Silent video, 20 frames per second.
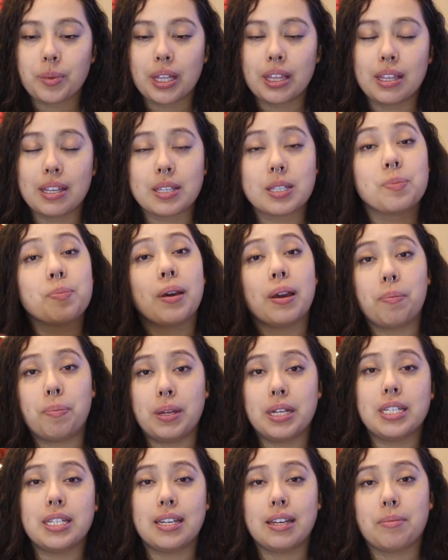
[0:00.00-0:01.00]
this might
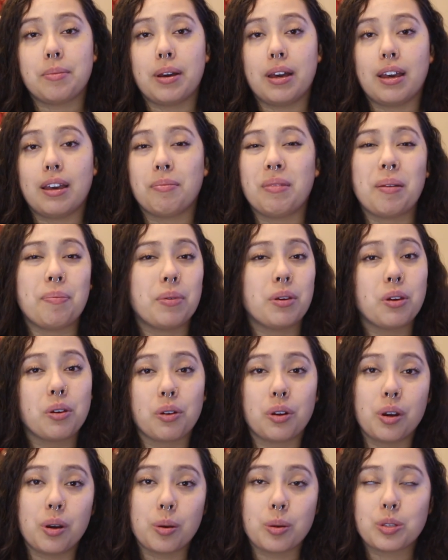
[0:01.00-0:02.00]
be TMI, it might be
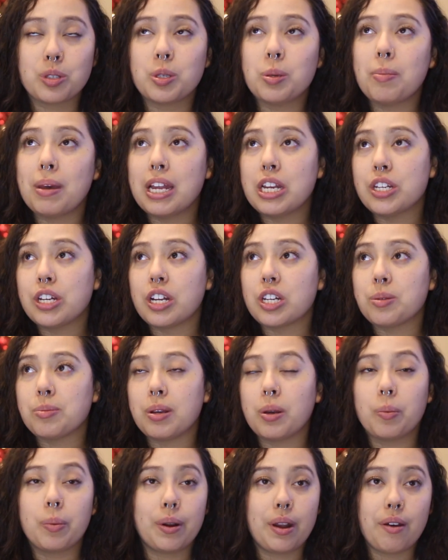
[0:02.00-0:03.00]
gross, you may judge
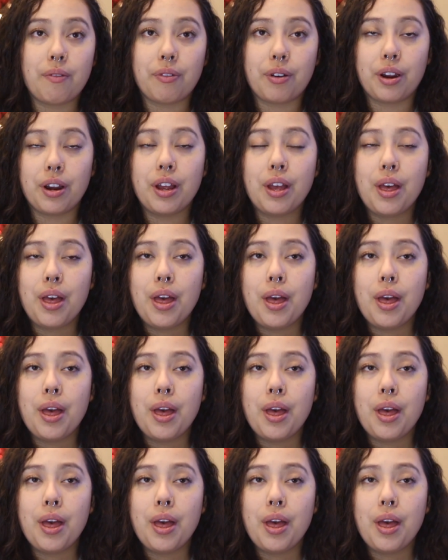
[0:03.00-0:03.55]
me, whatever.